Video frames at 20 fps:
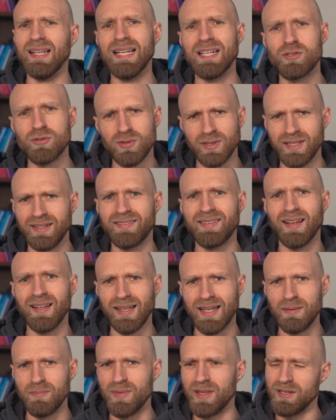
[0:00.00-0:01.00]
literally tell
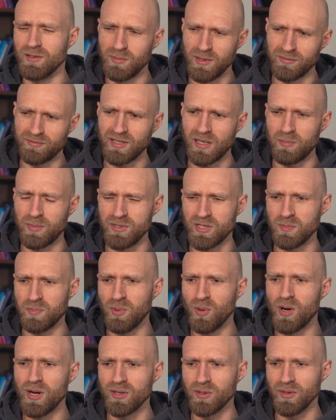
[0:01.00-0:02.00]
him that you've been fapping to
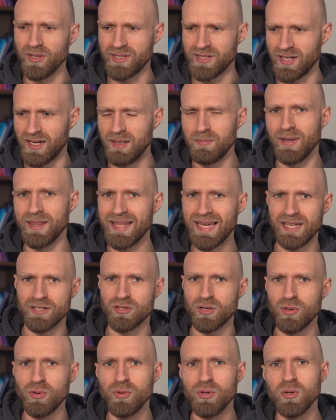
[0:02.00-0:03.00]
porn all the time, but that's
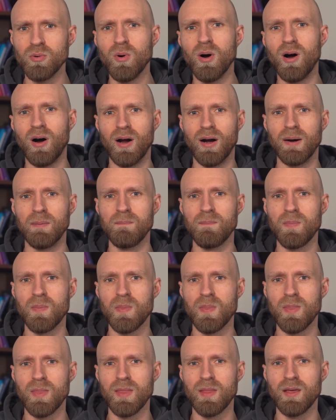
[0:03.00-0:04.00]
who you are.
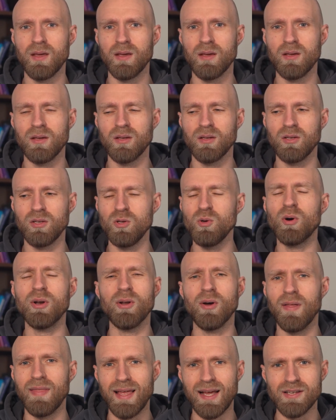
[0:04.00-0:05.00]
You are
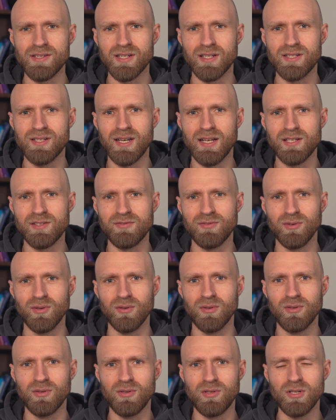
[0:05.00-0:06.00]
not that
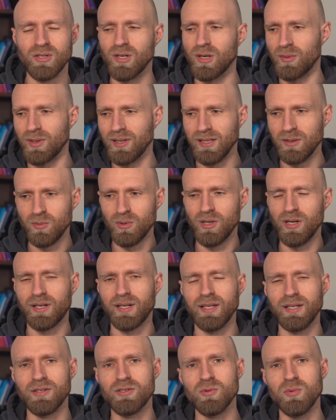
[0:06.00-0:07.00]
successful. You're not really
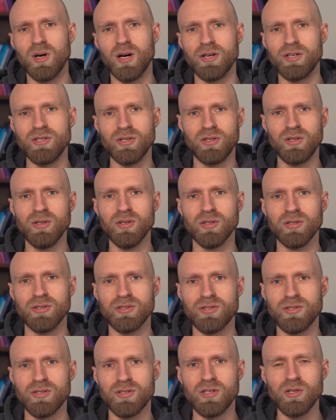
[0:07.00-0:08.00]
working towards your
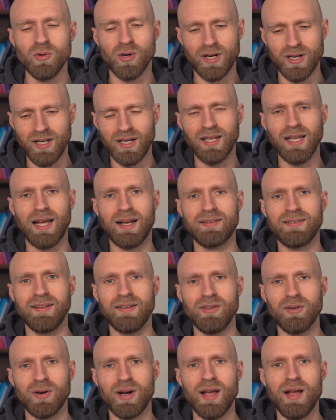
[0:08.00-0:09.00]
goals. You are
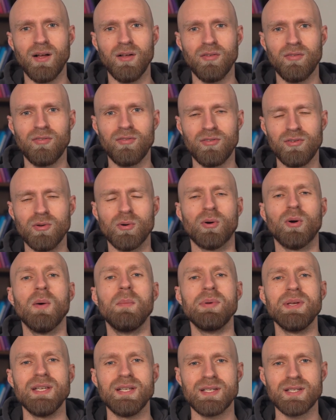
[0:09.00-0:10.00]
neglecting your health. You're
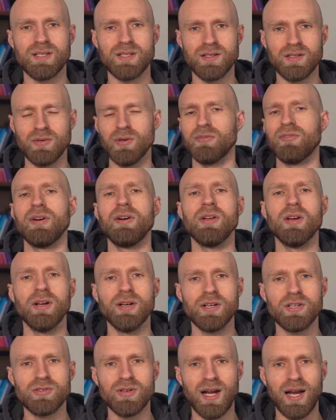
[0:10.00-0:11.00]
obese. You're very
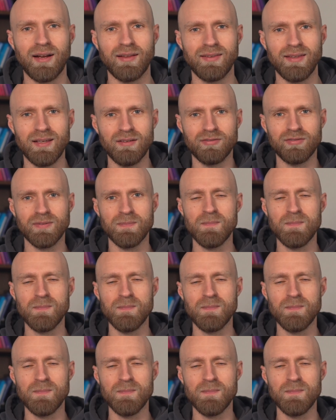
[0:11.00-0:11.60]
unattractive.